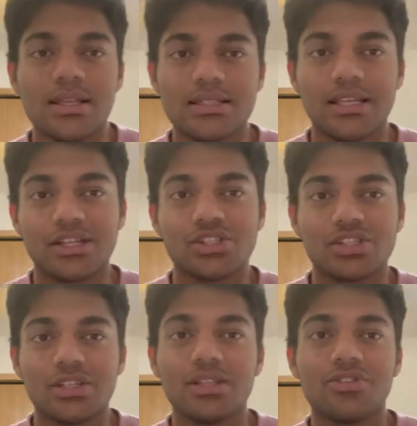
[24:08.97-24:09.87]

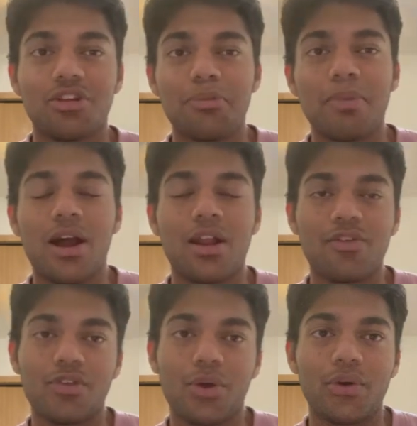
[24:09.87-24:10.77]
section little part of
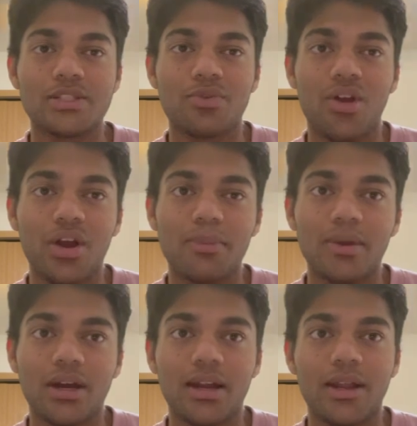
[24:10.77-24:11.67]
NorQuest vlog
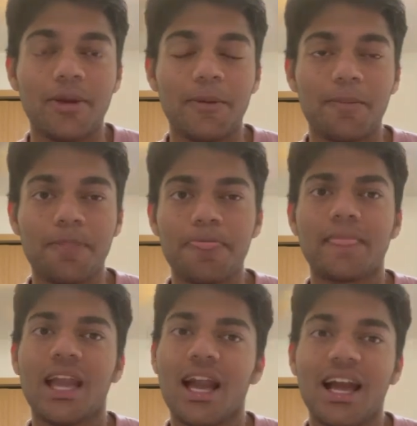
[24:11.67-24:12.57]
but
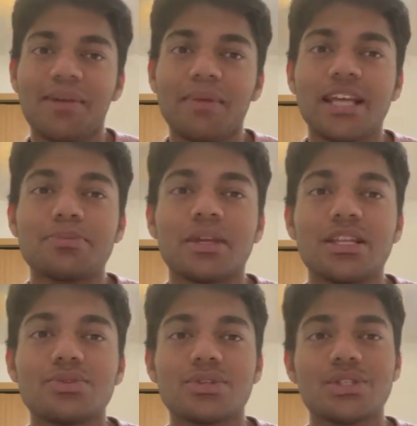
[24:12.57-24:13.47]
yeah my
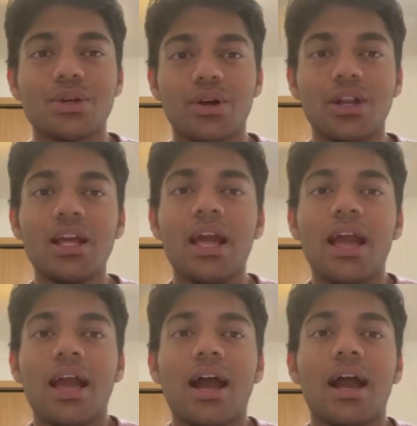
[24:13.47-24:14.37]
experience was good
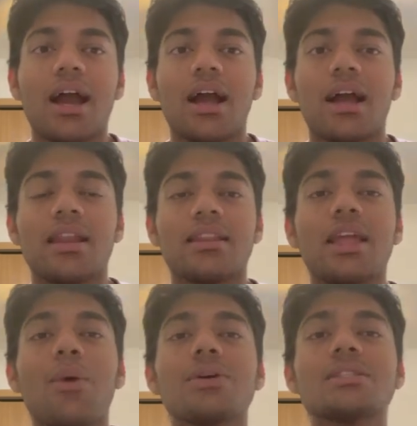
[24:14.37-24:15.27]
and
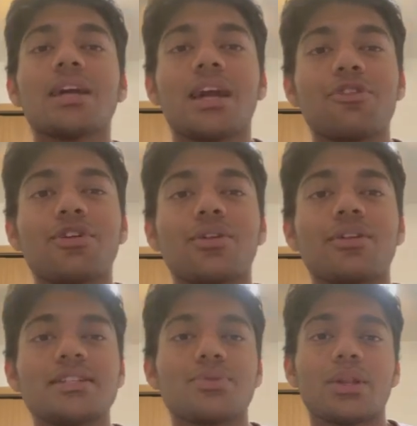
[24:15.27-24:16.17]
that was it for
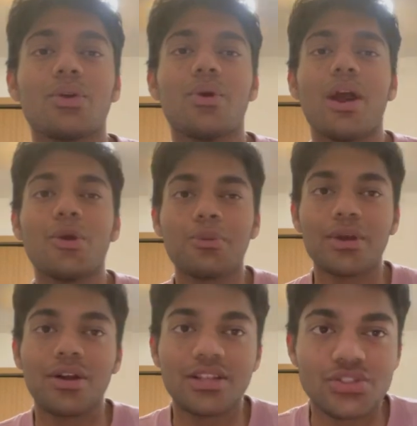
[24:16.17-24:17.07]
today's video i hope
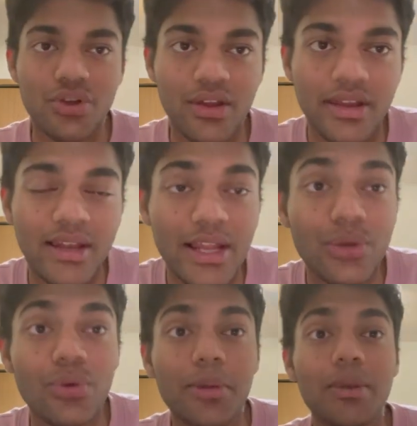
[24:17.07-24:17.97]
you all enjoyed it and
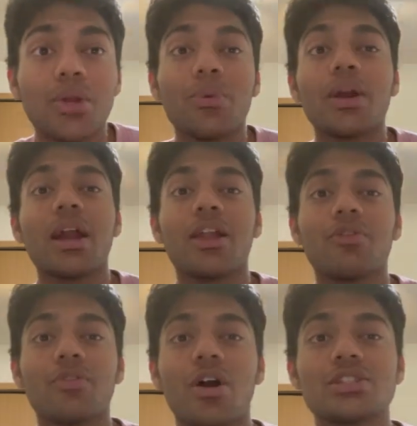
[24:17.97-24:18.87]
do let me know what kind
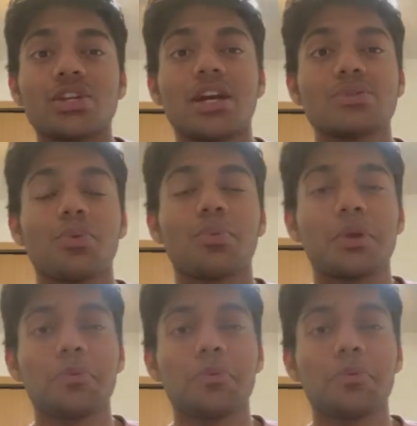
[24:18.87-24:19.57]
of vlogs do you guys want me to